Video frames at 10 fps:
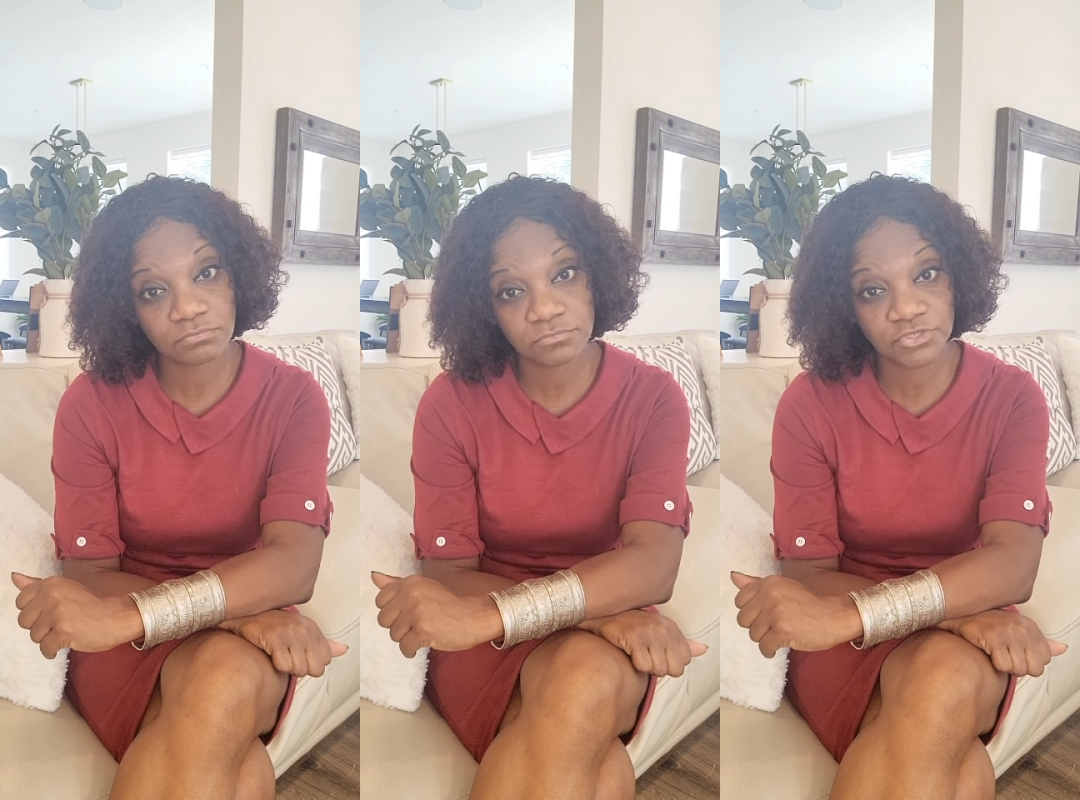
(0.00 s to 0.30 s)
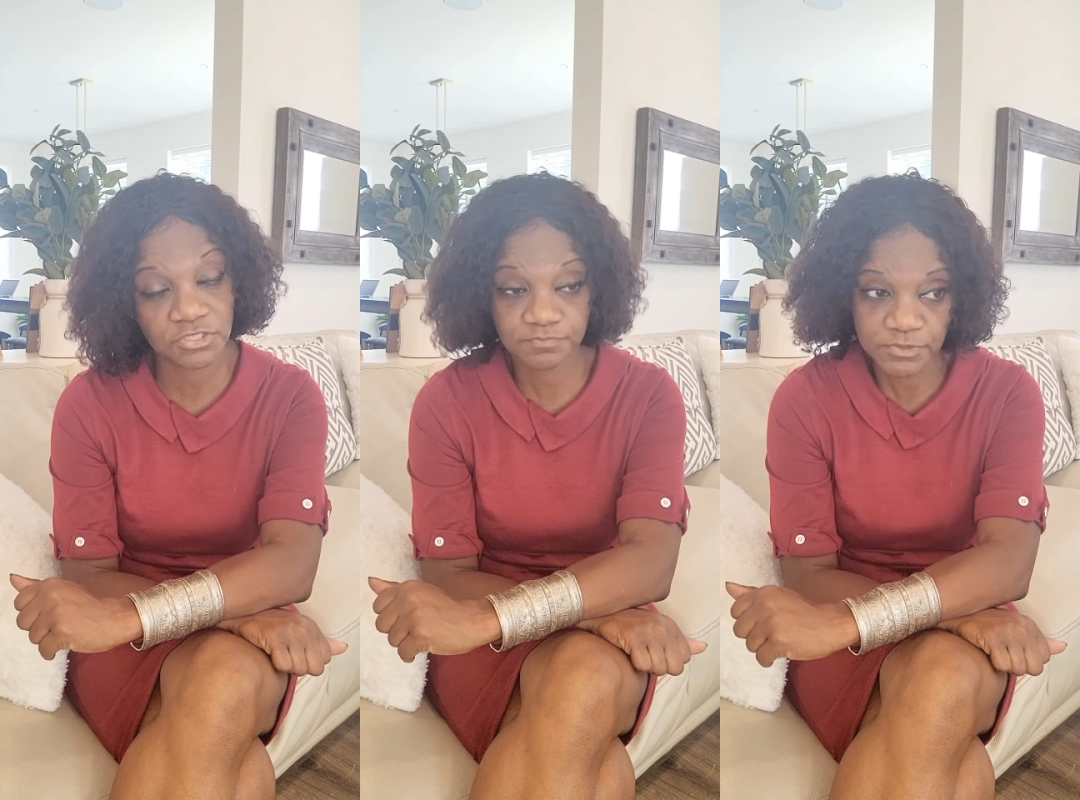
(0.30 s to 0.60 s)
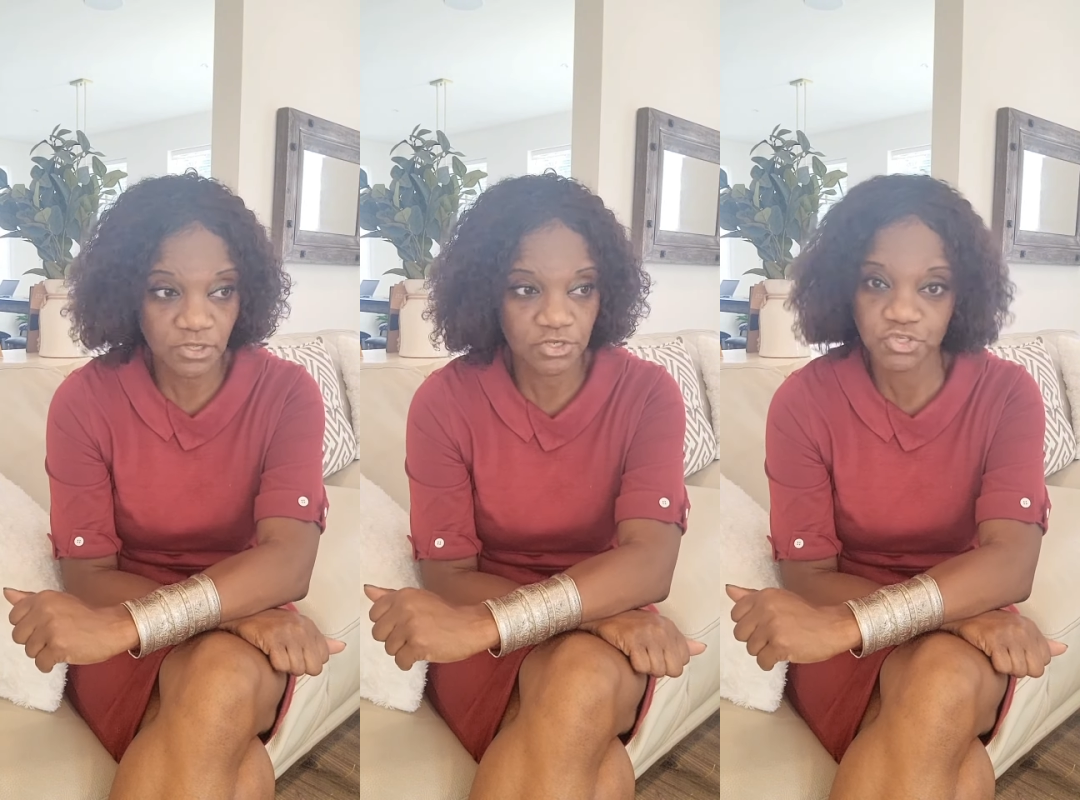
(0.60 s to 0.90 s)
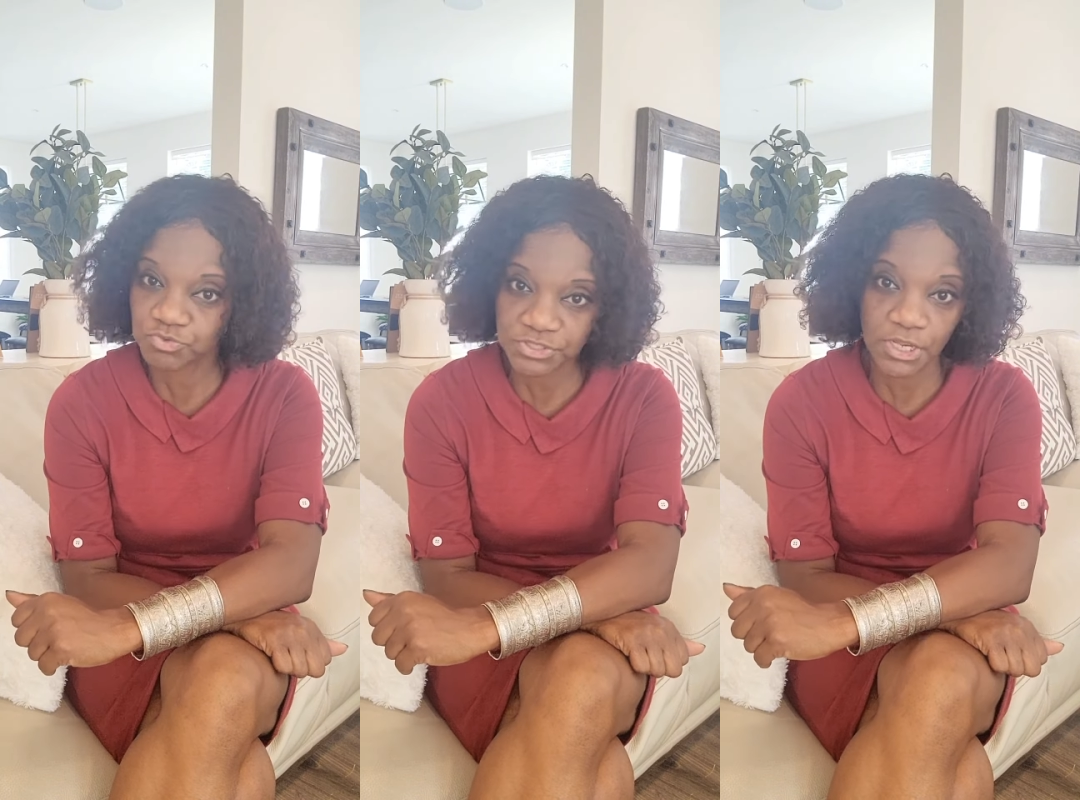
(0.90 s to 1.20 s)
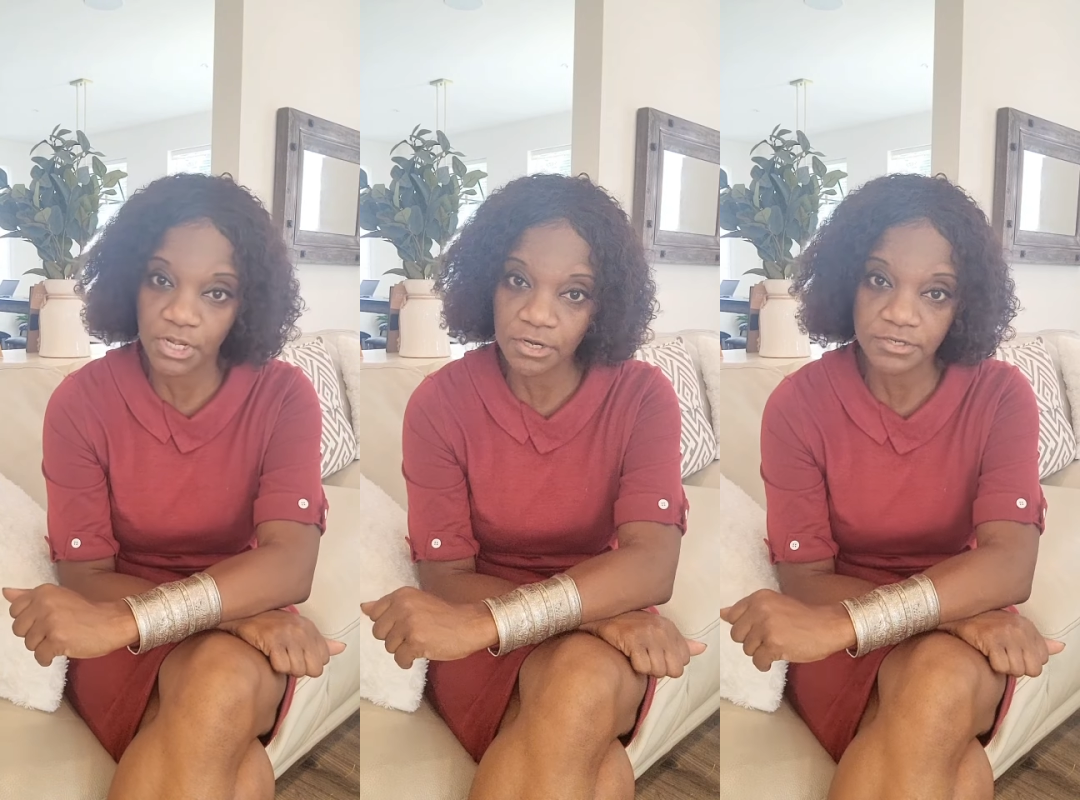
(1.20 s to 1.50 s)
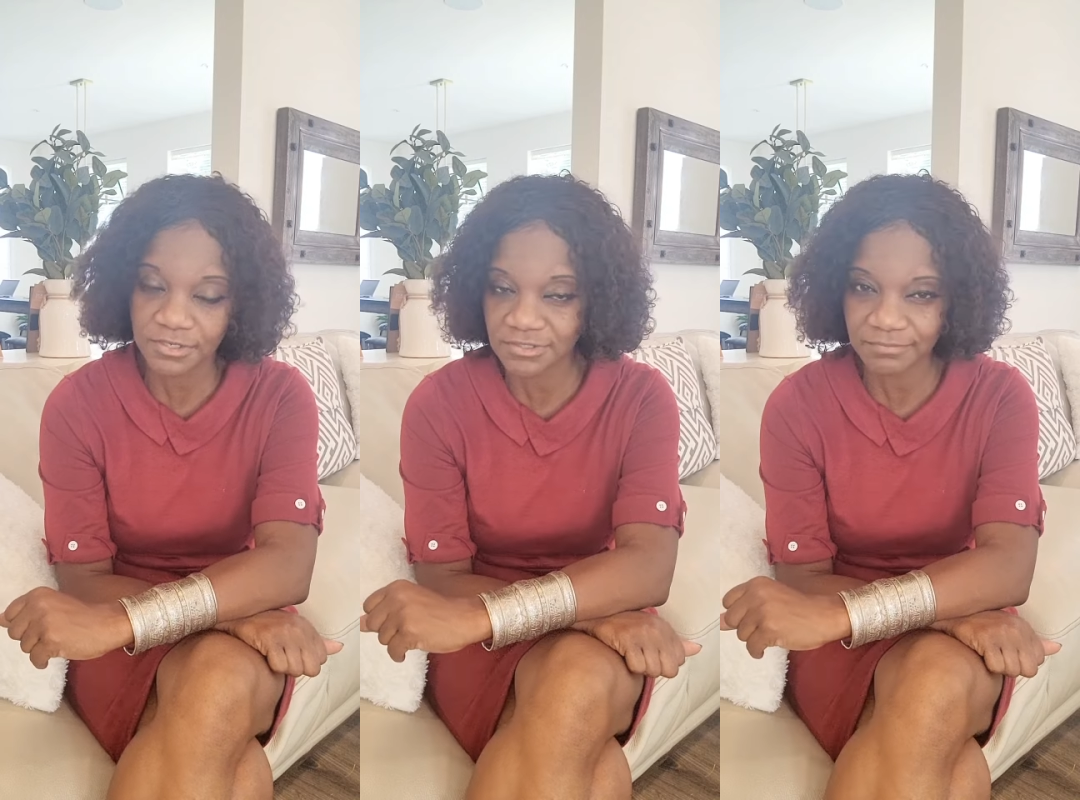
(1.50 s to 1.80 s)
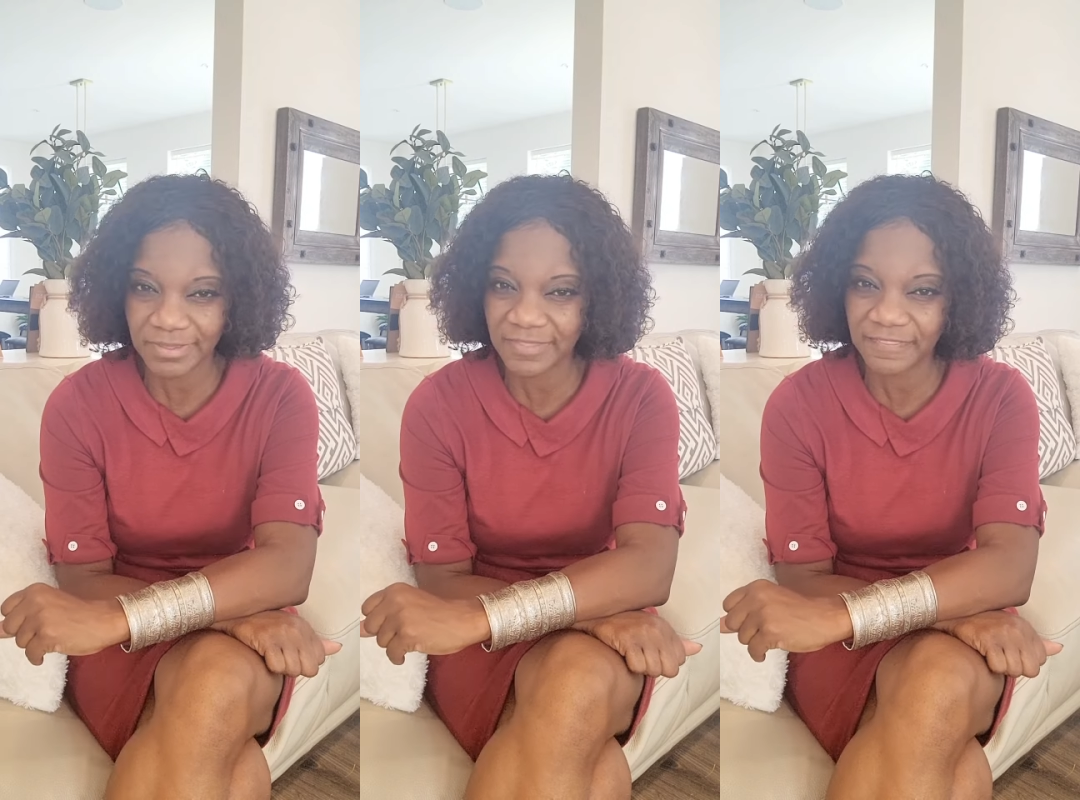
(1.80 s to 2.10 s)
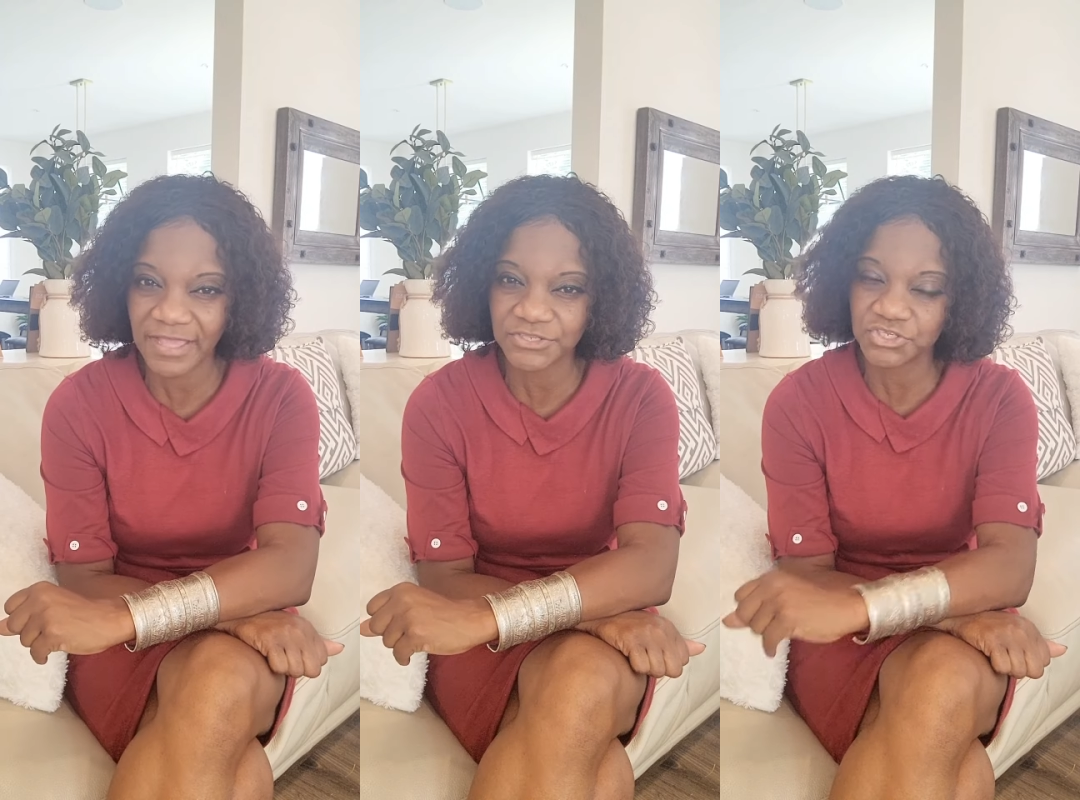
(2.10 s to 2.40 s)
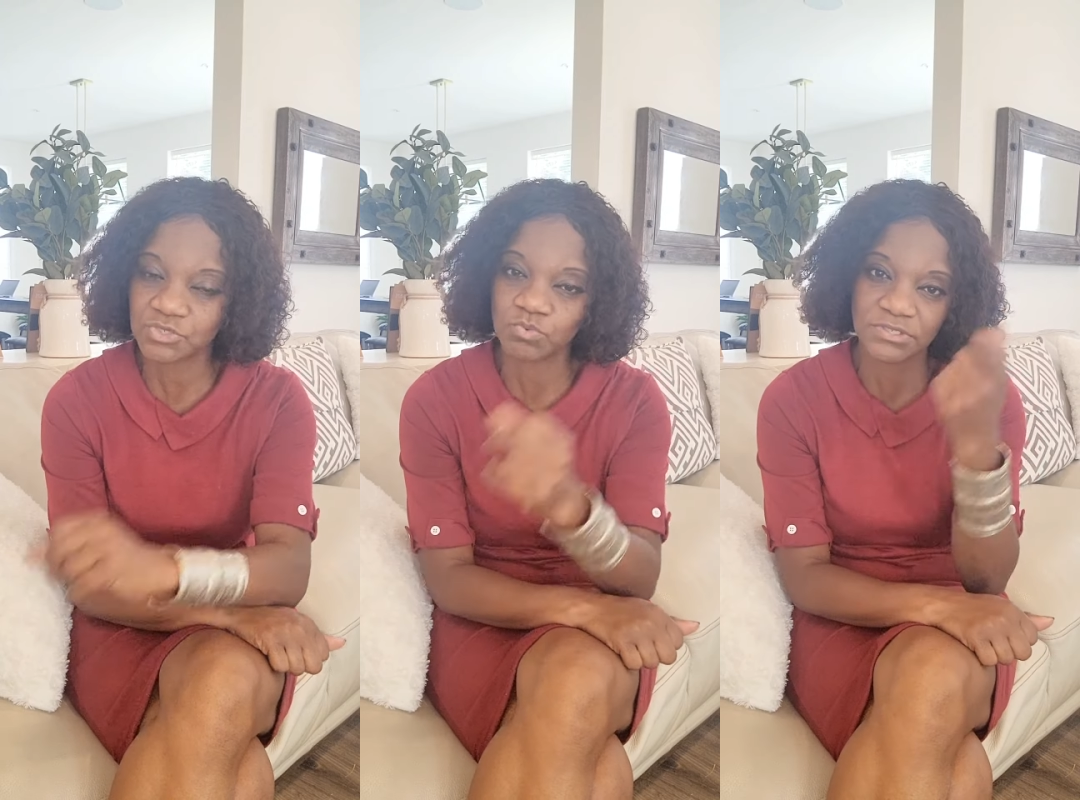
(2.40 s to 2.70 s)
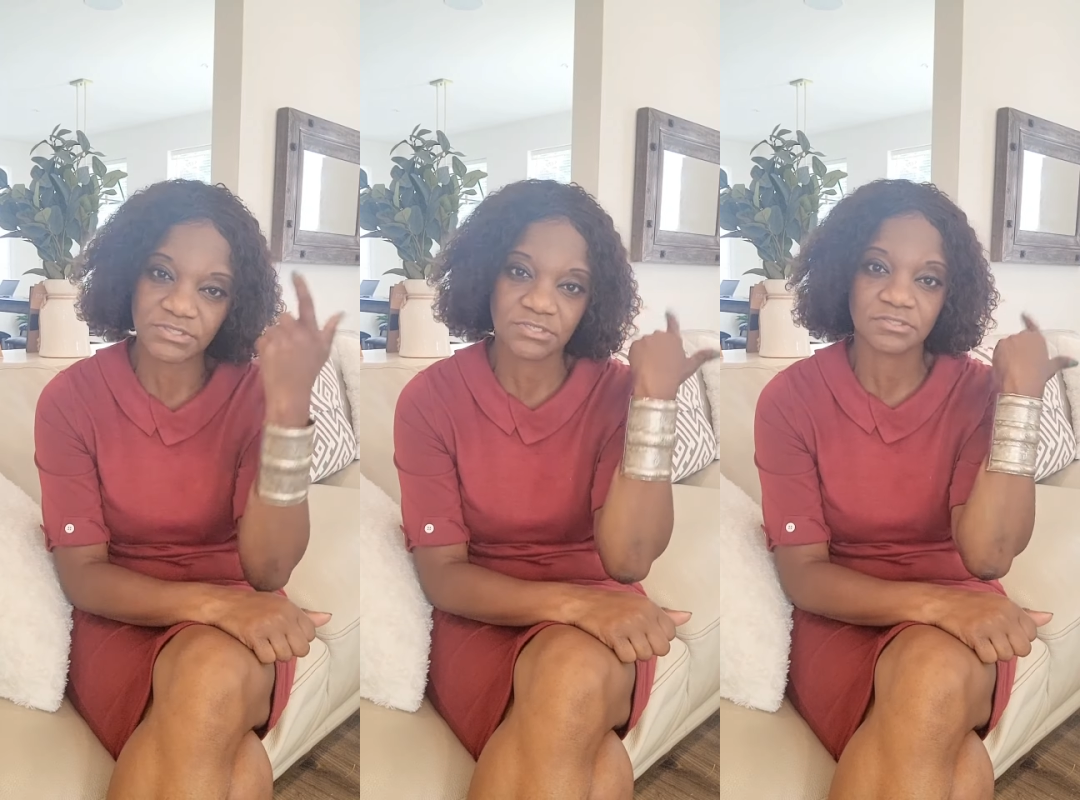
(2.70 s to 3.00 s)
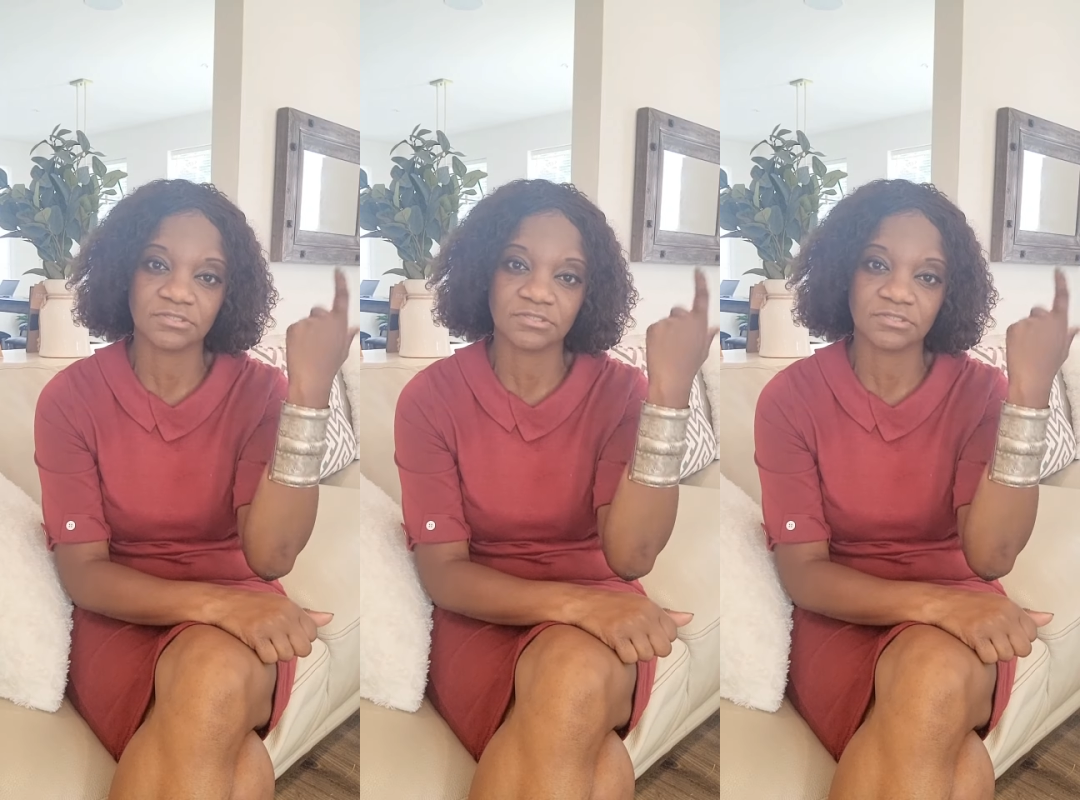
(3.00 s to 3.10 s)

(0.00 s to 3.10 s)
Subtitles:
just because she was alert doesn't mean that she wasn't